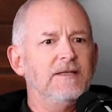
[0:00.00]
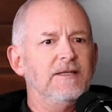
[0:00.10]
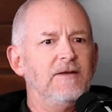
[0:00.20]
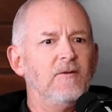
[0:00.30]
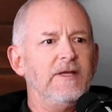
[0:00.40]

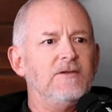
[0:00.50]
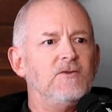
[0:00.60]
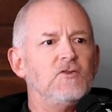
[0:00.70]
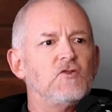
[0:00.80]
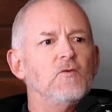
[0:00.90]
literally
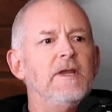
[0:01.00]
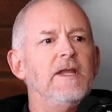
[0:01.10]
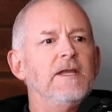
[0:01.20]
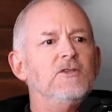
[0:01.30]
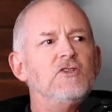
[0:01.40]

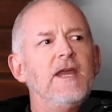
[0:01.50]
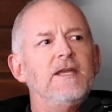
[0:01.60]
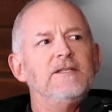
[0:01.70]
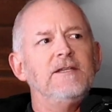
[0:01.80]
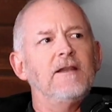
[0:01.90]
treating and
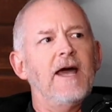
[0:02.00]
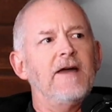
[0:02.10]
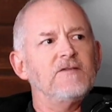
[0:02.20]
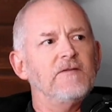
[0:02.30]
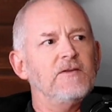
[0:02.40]
changing the
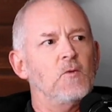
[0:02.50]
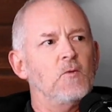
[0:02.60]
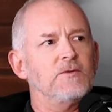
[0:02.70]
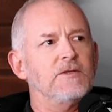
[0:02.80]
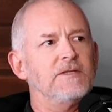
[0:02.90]
lives of these
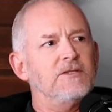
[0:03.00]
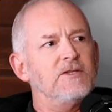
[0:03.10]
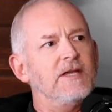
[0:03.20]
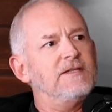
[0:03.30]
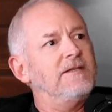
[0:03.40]
horses and
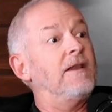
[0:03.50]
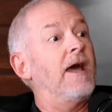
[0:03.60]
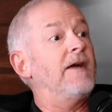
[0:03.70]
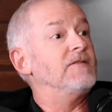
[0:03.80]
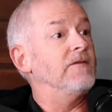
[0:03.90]
changing the
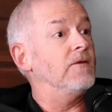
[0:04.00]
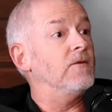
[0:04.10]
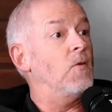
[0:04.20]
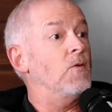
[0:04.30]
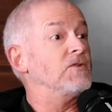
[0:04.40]
lives of
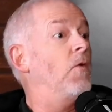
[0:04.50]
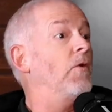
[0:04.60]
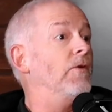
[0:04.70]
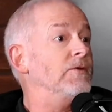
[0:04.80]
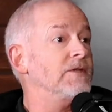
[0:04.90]
the horse
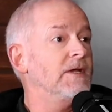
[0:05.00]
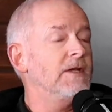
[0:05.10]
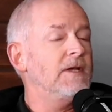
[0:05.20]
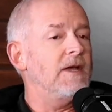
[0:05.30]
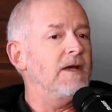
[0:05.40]
owners
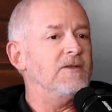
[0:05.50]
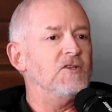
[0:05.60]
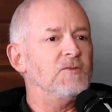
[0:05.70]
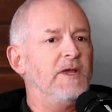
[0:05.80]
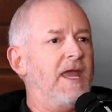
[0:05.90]

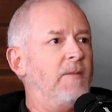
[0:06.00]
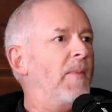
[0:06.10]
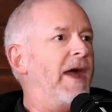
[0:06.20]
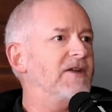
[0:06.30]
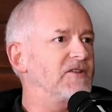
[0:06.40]
just became a
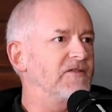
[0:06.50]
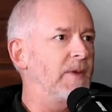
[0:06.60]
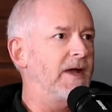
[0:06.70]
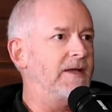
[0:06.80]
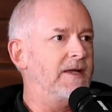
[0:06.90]
passion of
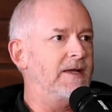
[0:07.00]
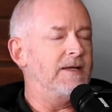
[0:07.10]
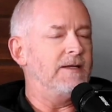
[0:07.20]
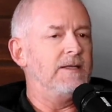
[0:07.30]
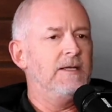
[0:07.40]
mine.
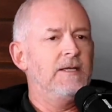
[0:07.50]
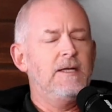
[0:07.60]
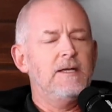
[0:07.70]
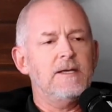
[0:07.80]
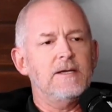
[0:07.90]
And
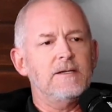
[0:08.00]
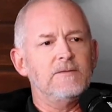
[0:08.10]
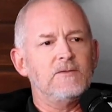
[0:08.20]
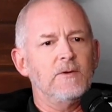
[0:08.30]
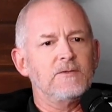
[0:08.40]

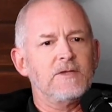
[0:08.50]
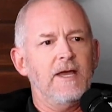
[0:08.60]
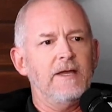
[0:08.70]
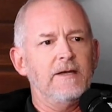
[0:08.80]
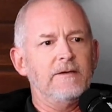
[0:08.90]
so I was
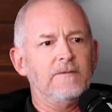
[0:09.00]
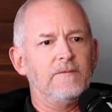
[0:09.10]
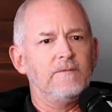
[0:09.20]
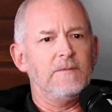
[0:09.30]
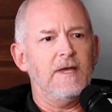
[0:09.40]
kind of
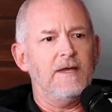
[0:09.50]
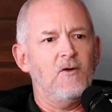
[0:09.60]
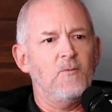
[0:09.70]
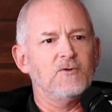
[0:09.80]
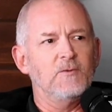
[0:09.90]

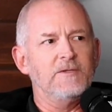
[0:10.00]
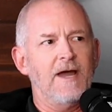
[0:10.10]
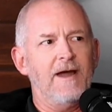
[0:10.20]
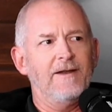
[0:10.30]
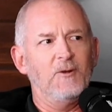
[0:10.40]
almost
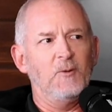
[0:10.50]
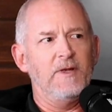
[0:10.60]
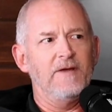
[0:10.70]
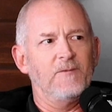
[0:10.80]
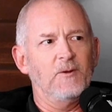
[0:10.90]
retired a little
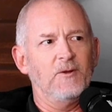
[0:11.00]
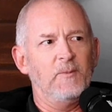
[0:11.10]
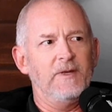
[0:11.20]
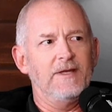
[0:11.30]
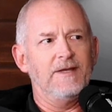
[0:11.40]

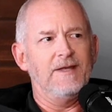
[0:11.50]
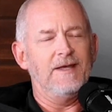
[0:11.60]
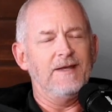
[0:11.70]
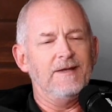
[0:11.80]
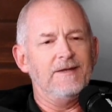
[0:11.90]
bit,
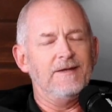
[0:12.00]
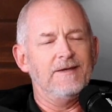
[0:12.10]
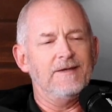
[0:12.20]
and